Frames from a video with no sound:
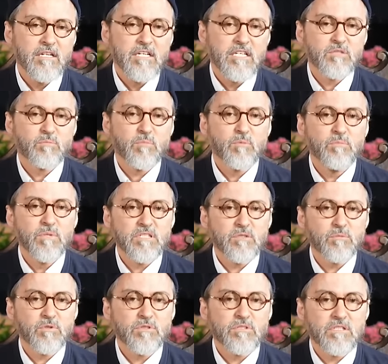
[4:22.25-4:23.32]
it's
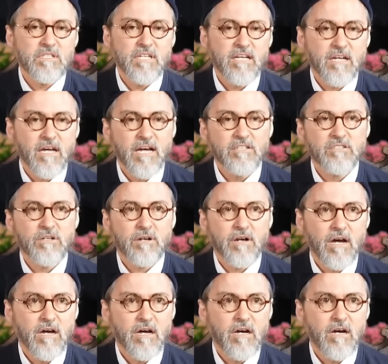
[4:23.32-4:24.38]
permissible to take ajr
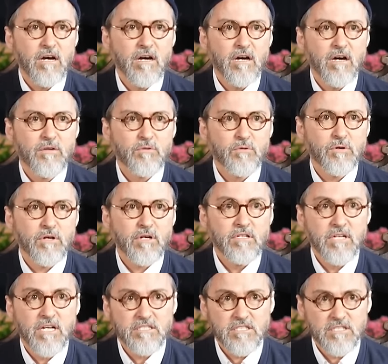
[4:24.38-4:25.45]
on ruqya,
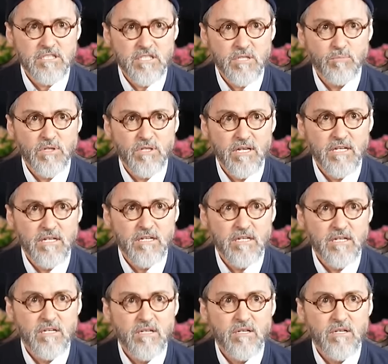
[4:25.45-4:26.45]
not to stipulate it,